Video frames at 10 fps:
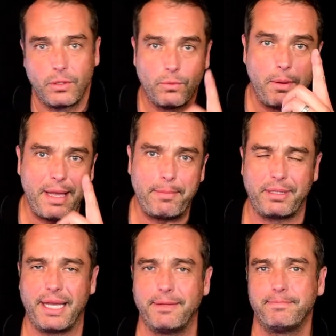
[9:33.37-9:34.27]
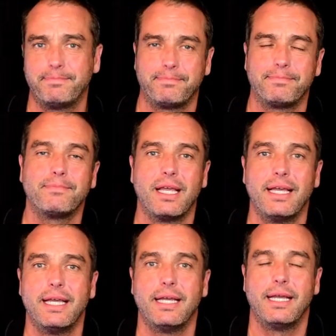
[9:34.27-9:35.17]
One bad play.
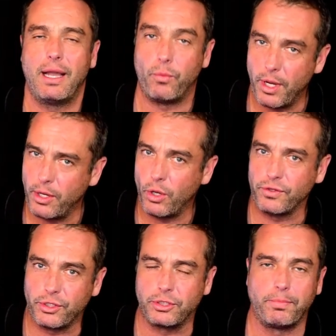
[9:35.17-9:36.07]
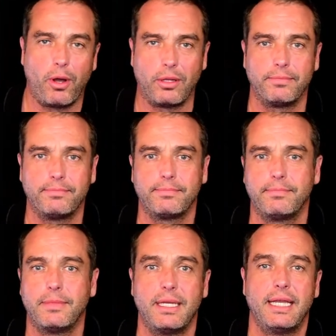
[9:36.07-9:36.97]
And one overcooked ball.
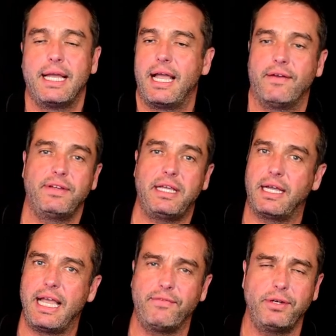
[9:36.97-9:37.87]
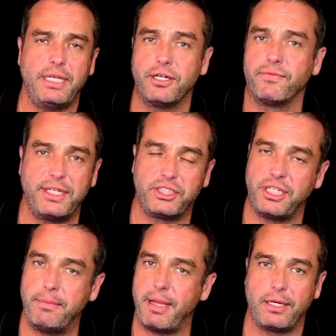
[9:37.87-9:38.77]
Every intervention
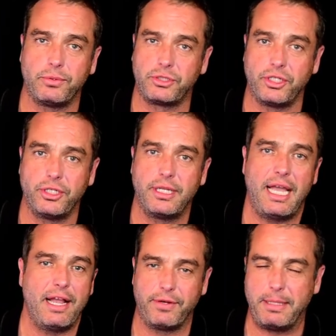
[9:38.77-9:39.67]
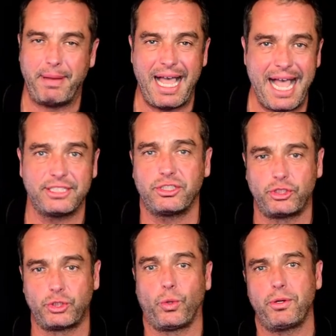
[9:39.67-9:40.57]
he made was good. Every pass,
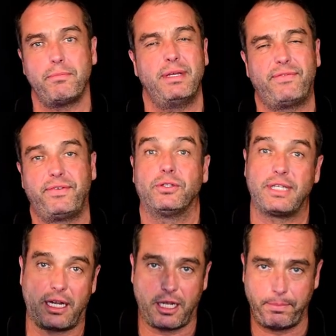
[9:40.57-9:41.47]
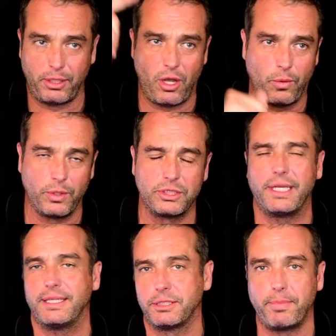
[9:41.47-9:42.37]
short, midfield, and a couple long ones
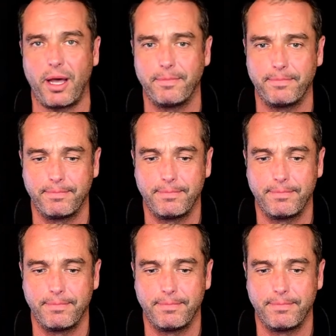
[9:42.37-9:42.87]
hit the spot.